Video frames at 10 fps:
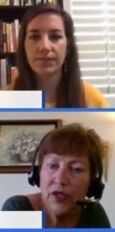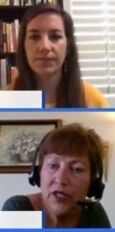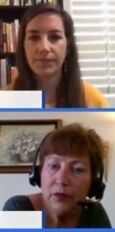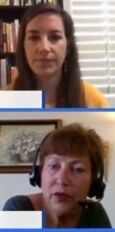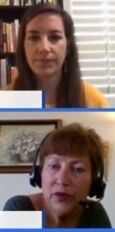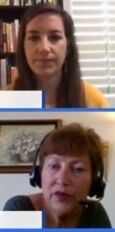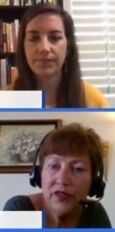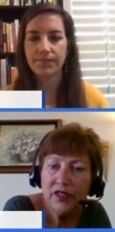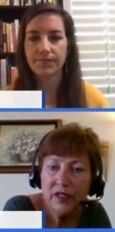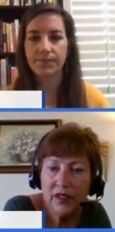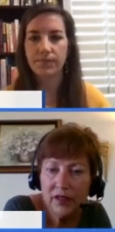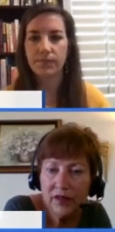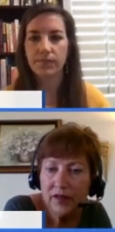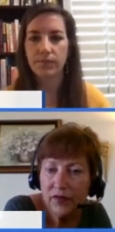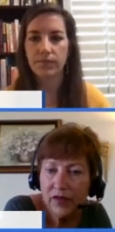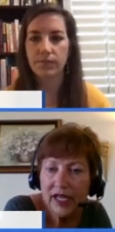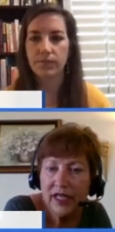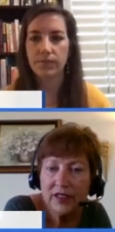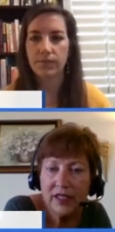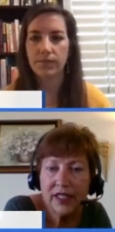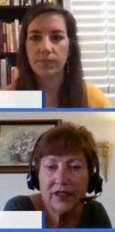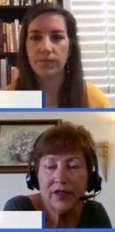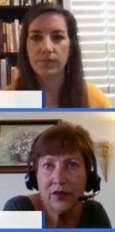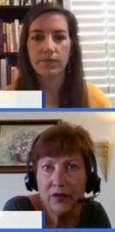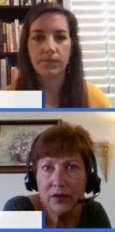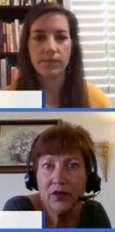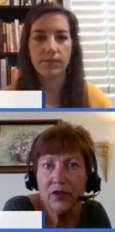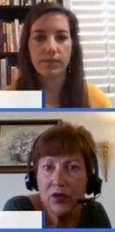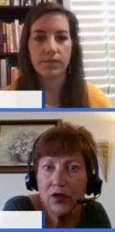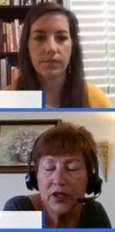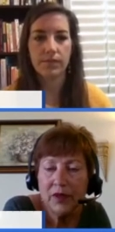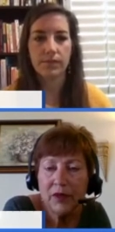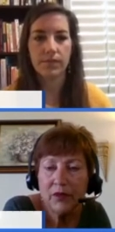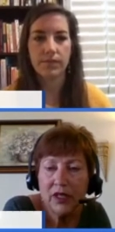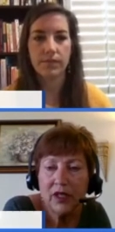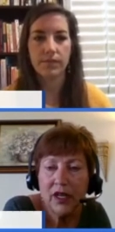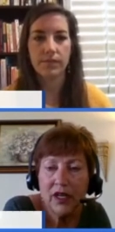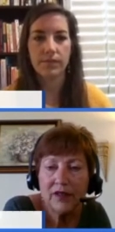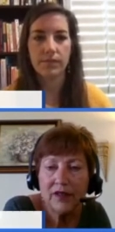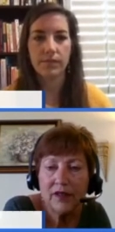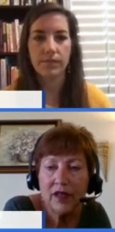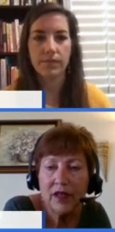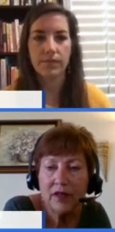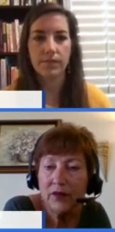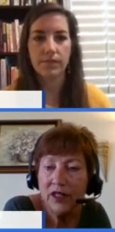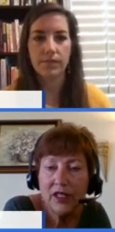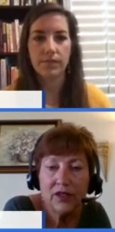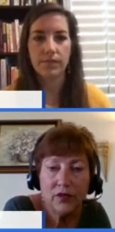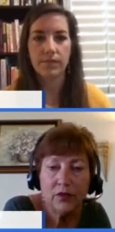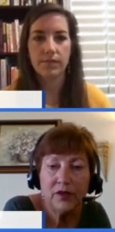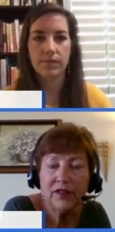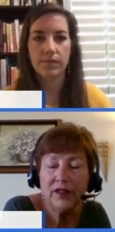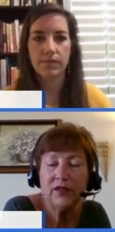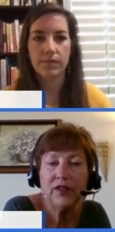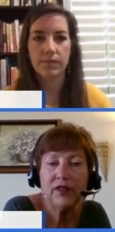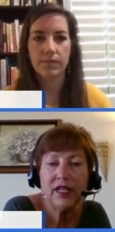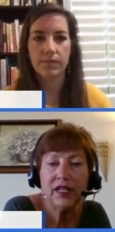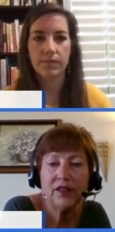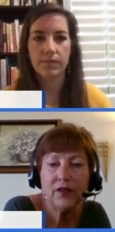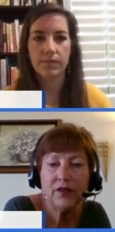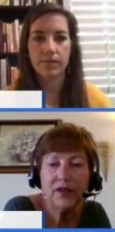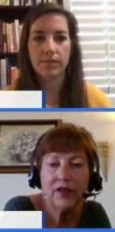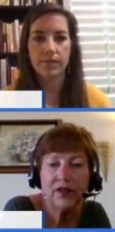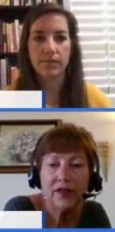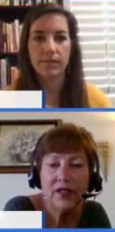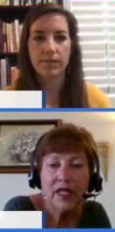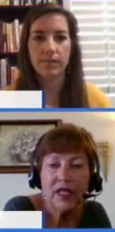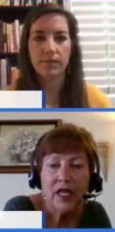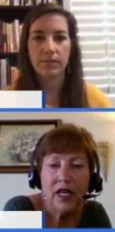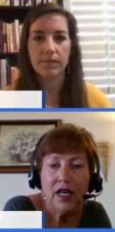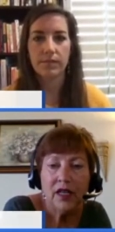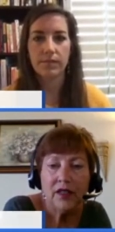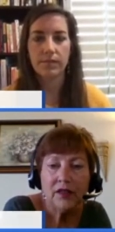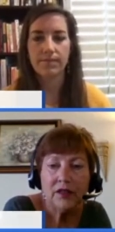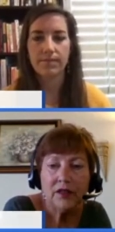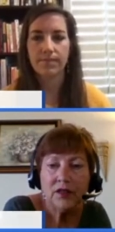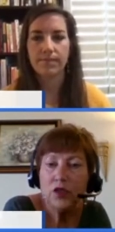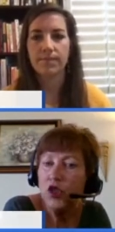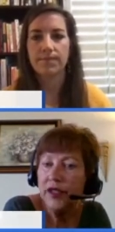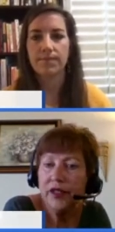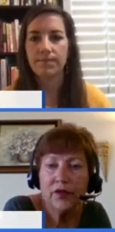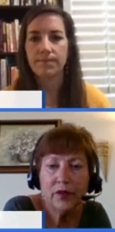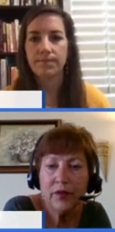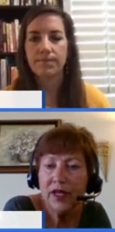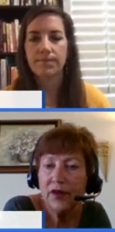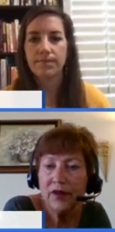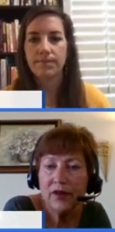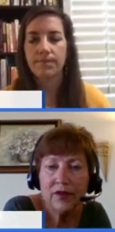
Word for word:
Speaker 1: a person is in fact diagnosed with early memory loss, uh, when they do receive a diagnosis, uh, earlier the better